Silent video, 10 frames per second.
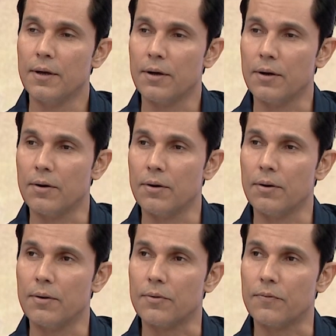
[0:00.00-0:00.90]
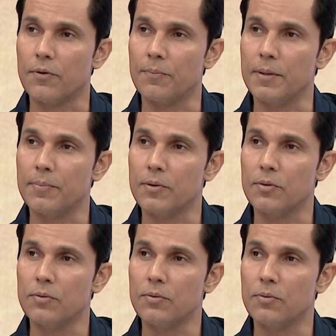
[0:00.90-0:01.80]
uh, for people
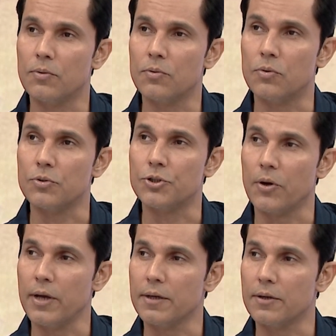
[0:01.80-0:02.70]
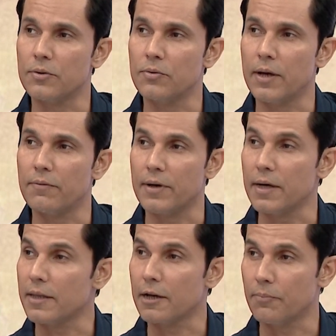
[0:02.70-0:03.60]
to, who, who joined it to have
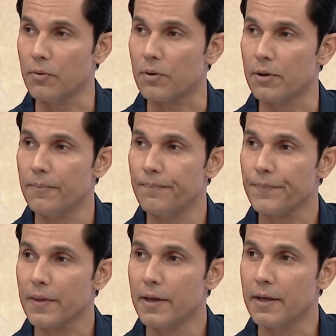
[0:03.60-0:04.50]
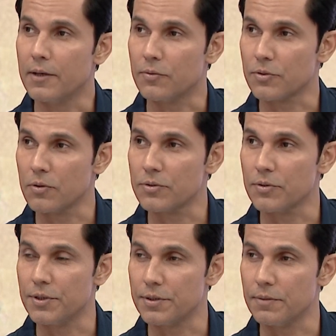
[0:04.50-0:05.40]
read that book. It was also
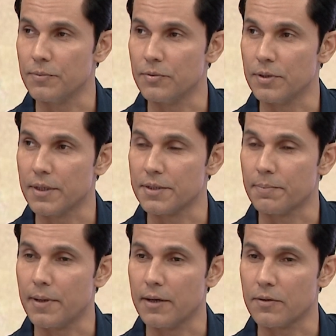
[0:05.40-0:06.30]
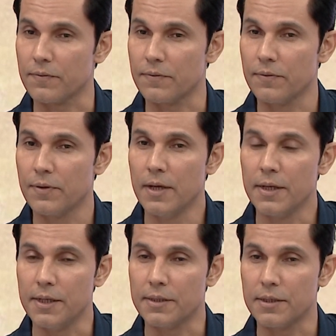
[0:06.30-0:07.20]
distributed as a part of
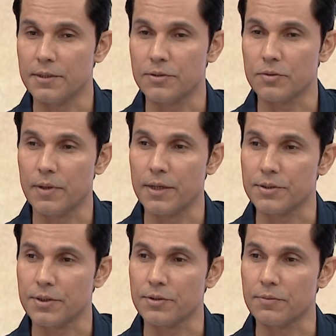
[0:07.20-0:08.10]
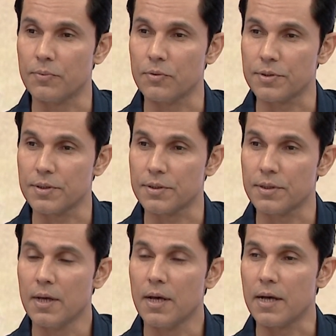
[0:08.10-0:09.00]
Netaji Subhash Chandra Bose's
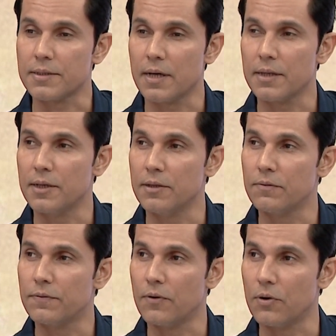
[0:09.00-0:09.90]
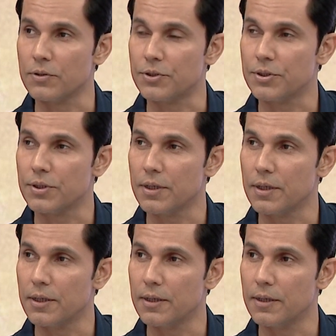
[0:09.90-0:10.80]
Azad Hind Fauj
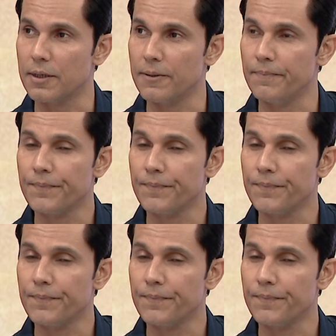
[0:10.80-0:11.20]
uh, uh,